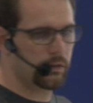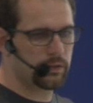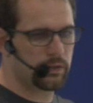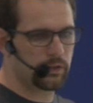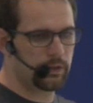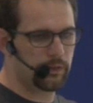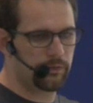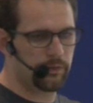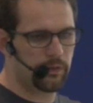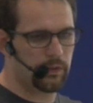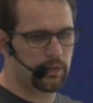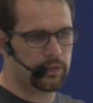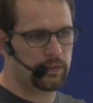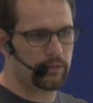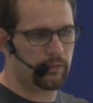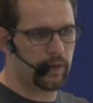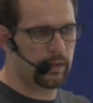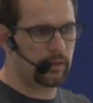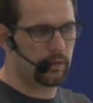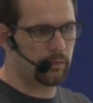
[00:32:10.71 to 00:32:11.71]
so the first
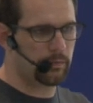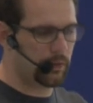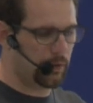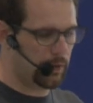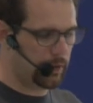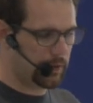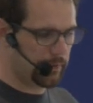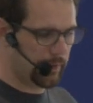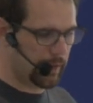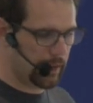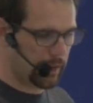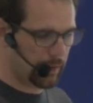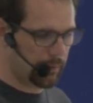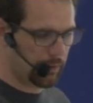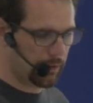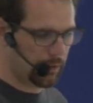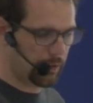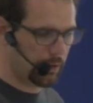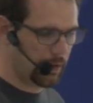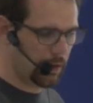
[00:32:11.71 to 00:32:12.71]
random noise
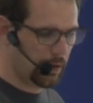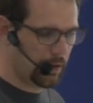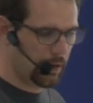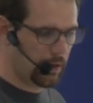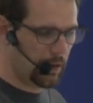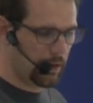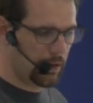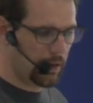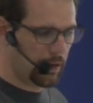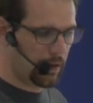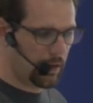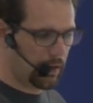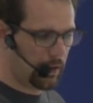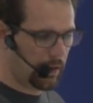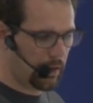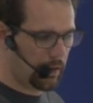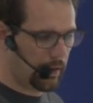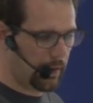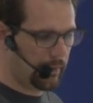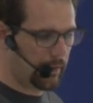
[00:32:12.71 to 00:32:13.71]
variable,
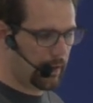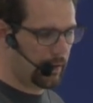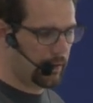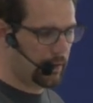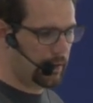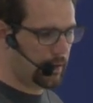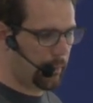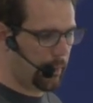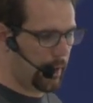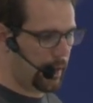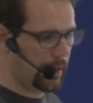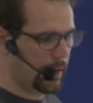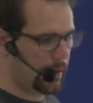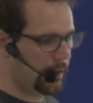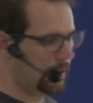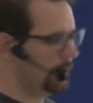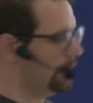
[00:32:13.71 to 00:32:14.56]
and then independently